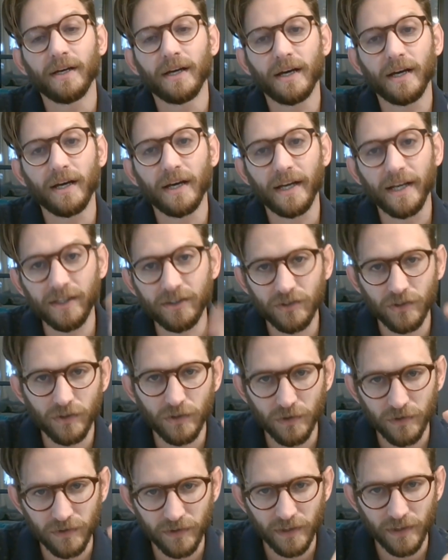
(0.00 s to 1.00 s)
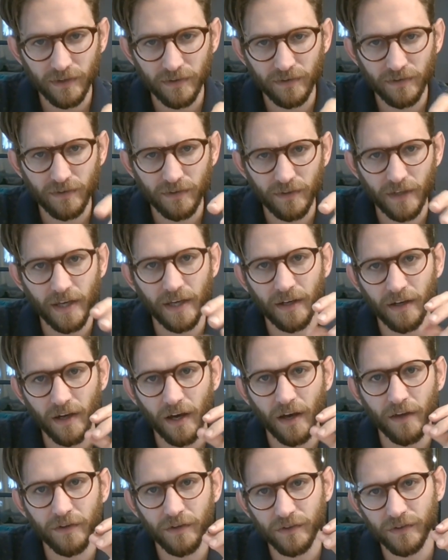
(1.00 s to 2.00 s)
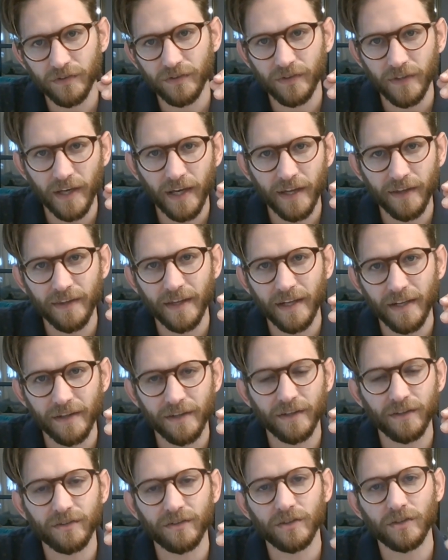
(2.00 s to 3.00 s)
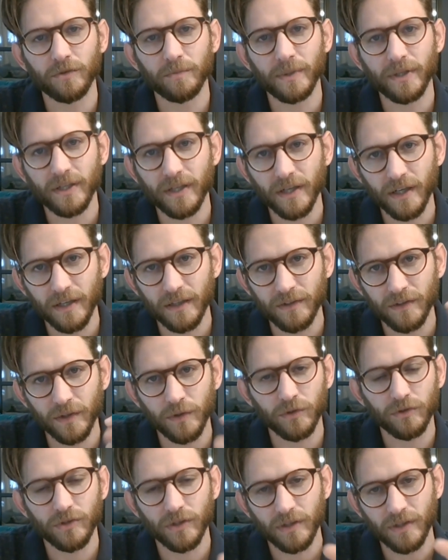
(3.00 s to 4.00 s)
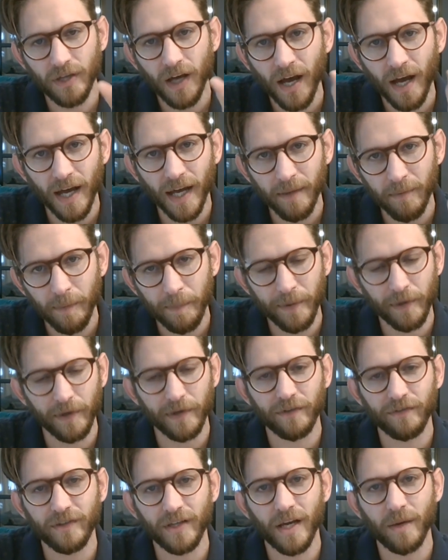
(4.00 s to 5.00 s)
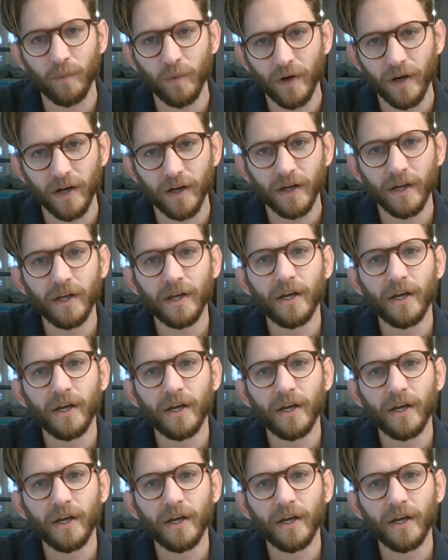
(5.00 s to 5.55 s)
uh, institutes this, and others say that this is because there was a time, a period of time where